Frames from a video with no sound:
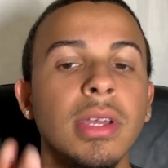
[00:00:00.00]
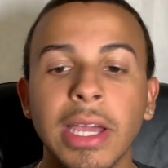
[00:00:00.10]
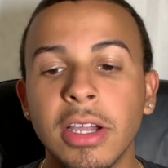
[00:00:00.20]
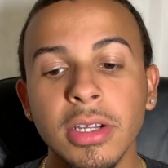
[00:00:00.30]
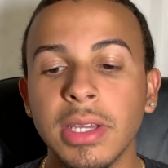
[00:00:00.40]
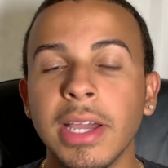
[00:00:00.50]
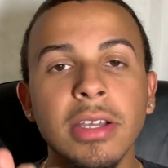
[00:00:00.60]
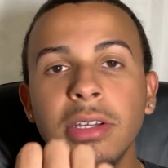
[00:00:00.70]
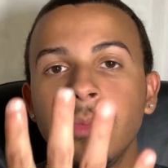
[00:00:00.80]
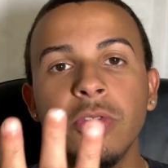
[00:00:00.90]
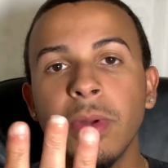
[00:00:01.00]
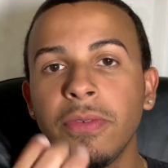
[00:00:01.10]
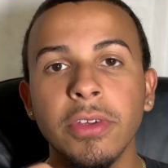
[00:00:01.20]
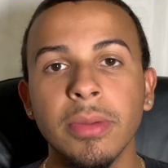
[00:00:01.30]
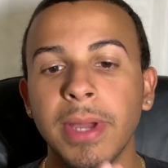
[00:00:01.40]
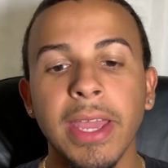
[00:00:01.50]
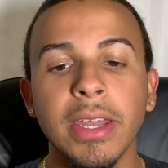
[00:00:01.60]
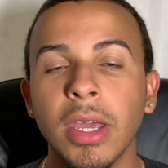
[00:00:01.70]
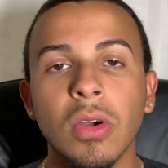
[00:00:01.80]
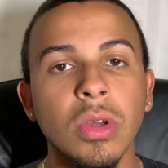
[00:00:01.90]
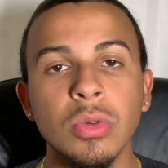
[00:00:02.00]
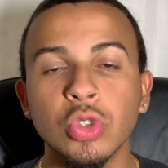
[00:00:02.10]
I couldn't move my hand out.